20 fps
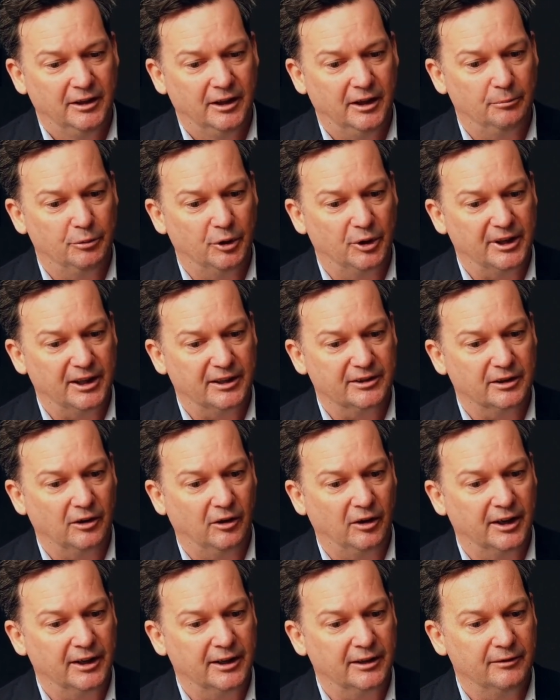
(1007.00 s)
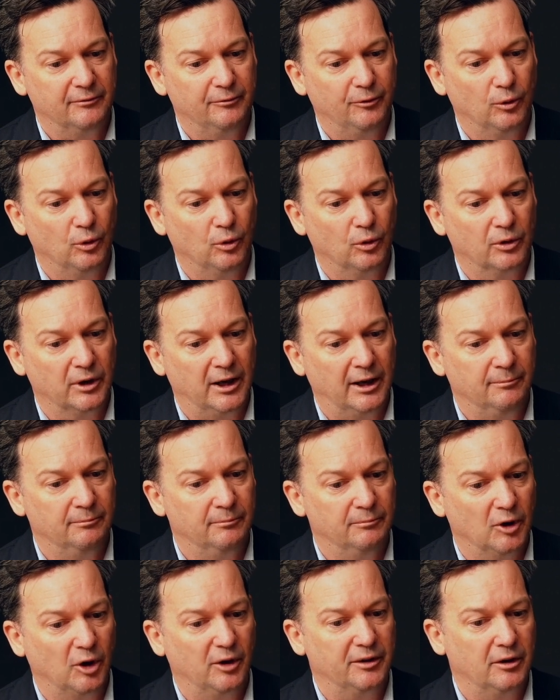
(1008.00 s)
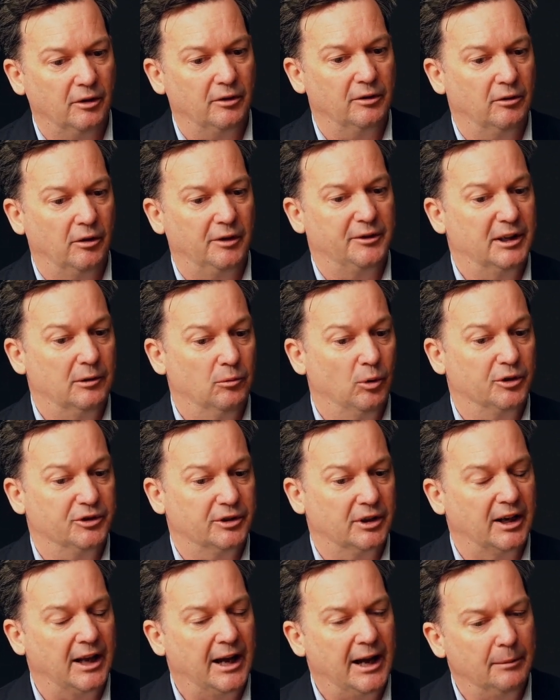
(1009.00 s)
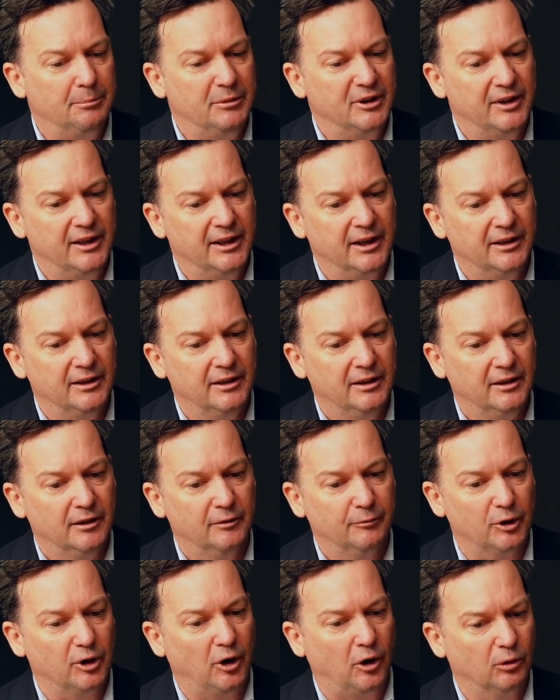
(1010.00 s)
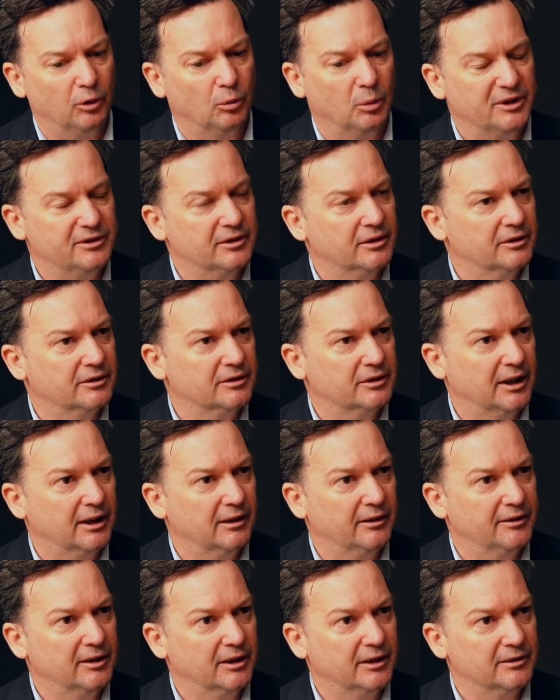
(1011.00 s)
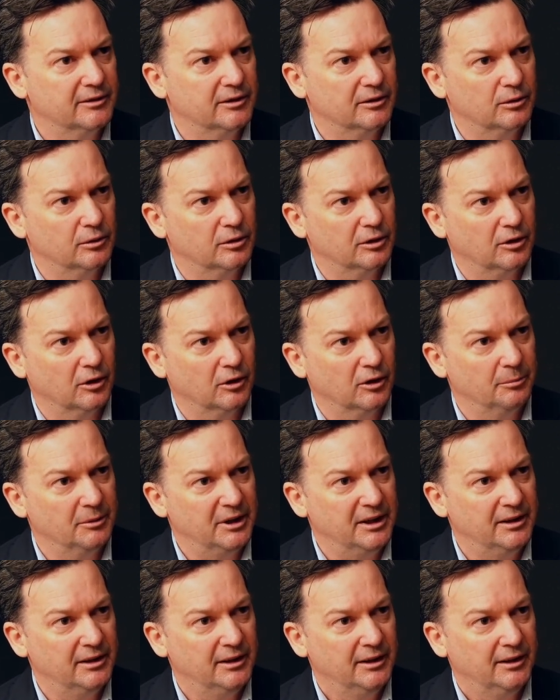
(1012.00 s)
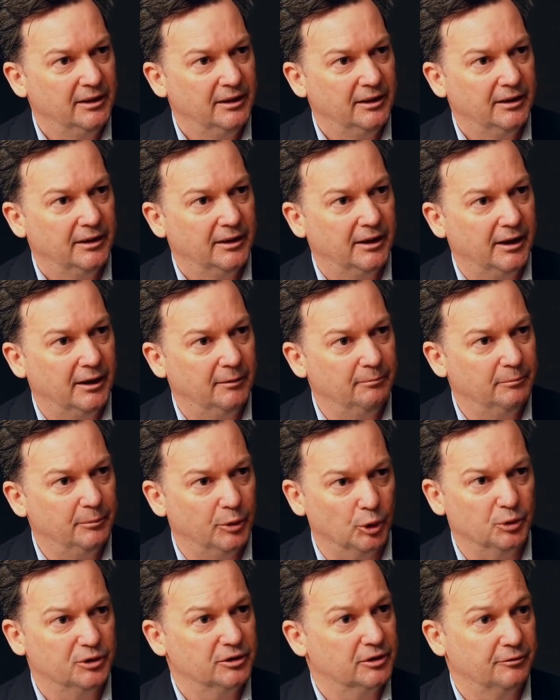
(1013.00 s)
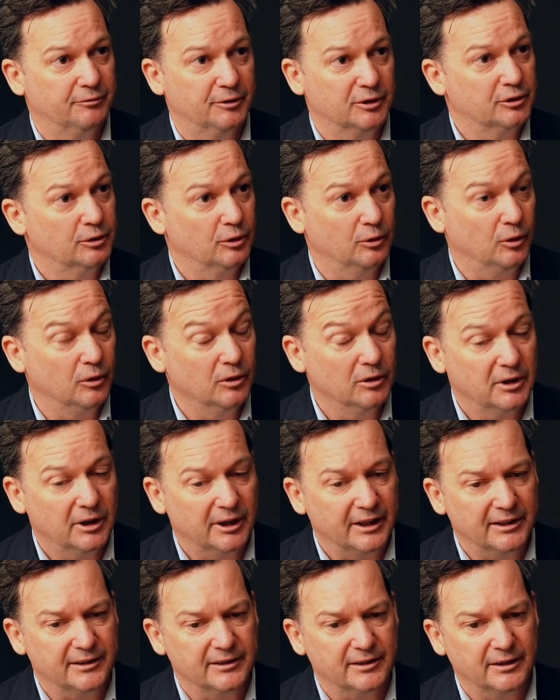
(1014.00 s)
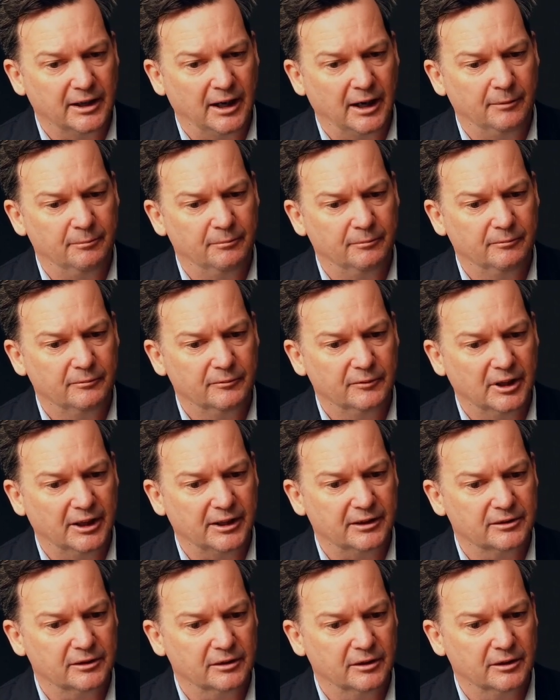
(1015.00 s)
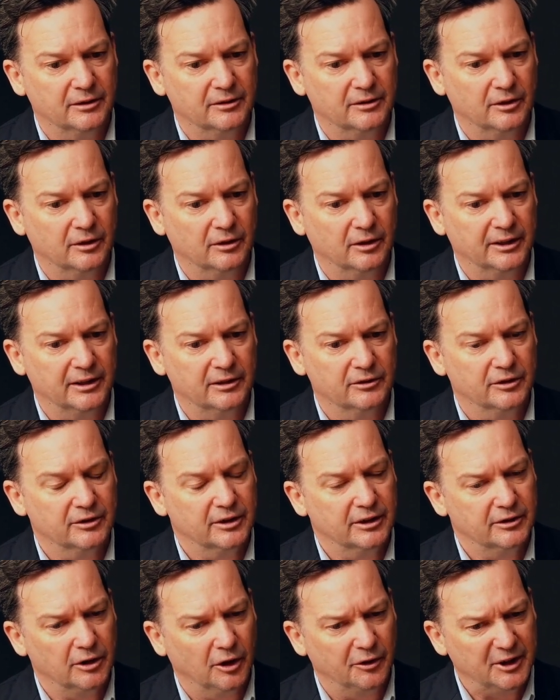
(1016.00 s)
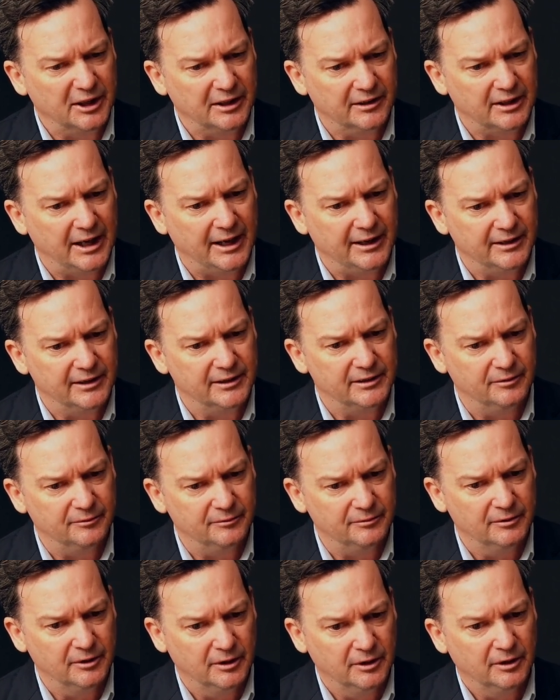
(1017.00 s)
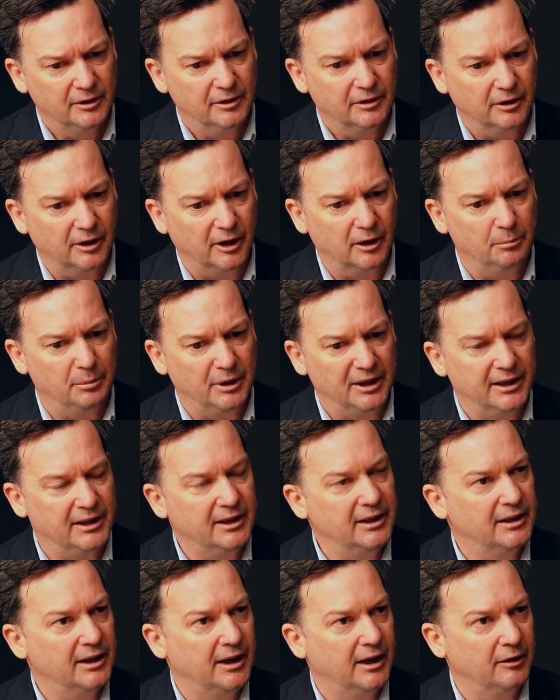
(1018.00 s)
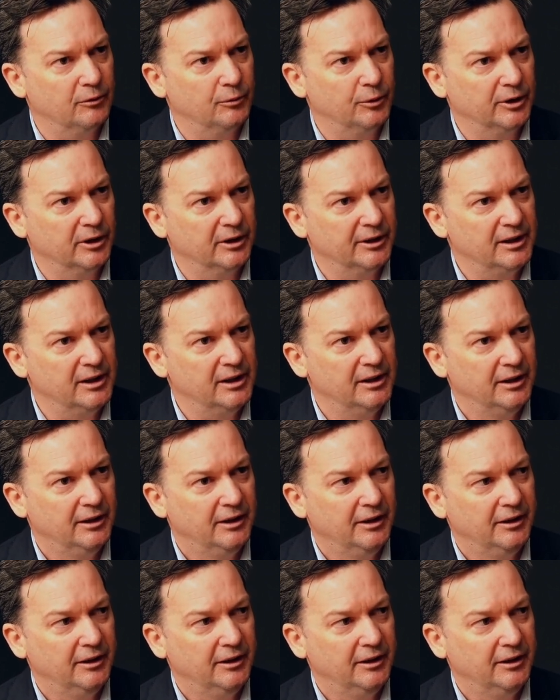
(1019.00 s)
and pretty exciting for I think what's going to happen there for the whole of Western Australia. I think it's a good economy booster for sure. It's certainly interesting. So I think that is going to be really